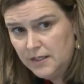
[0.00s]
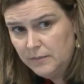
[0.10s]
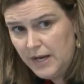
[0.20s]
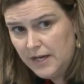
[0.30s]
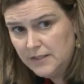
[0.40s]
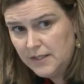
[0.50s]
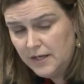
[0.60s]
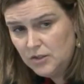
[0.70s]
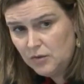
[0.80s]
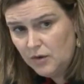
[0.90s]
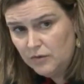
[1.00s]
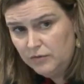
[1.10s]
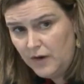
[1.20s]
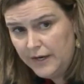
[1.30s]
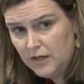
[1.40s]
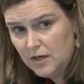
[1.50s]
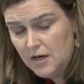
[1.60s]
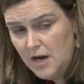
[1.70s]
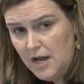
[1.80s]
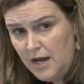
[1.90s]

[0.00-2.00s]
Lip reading: EMS, and Toronto Fire